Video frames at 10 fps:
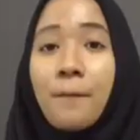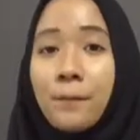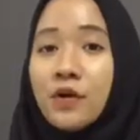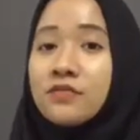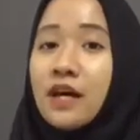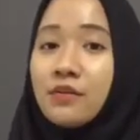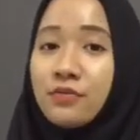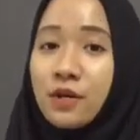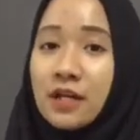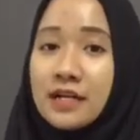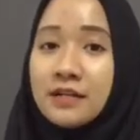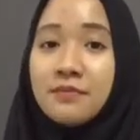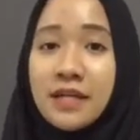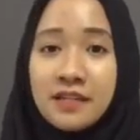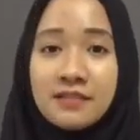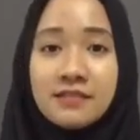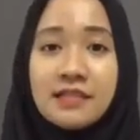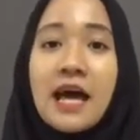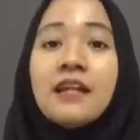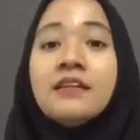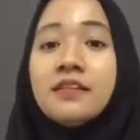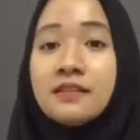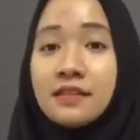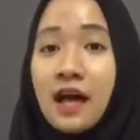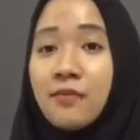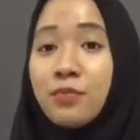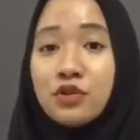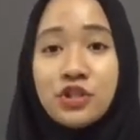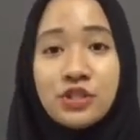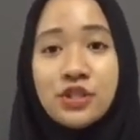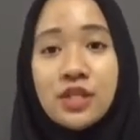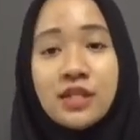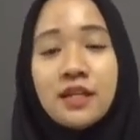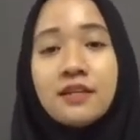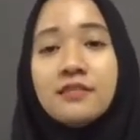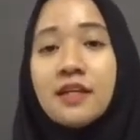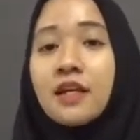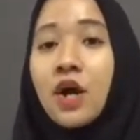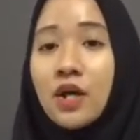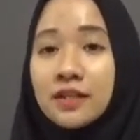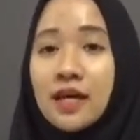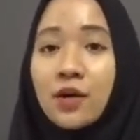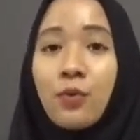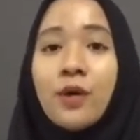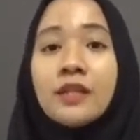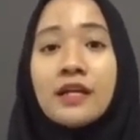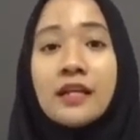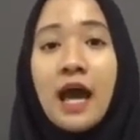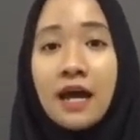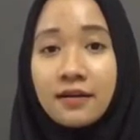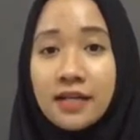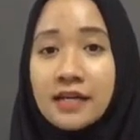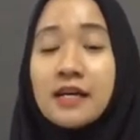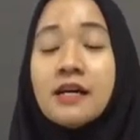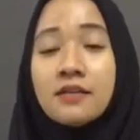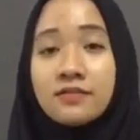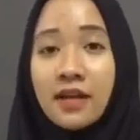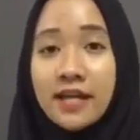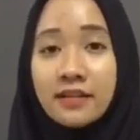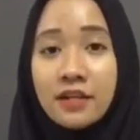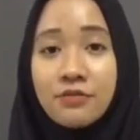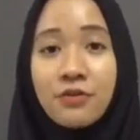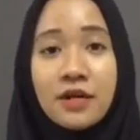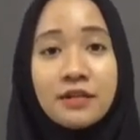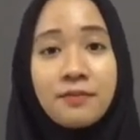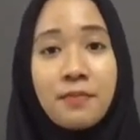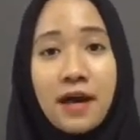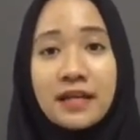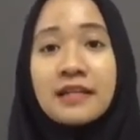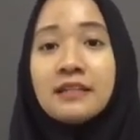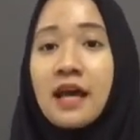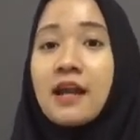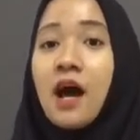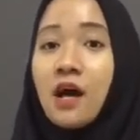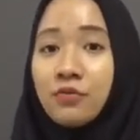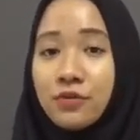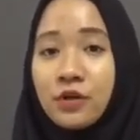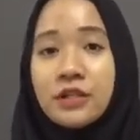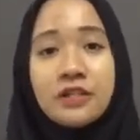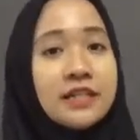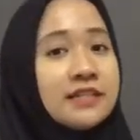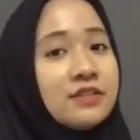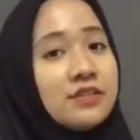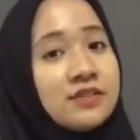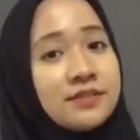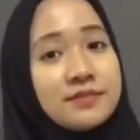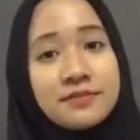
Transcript: Post-alveolar means that the tongue position is in contact with an area slightly further back than alveolar ridge.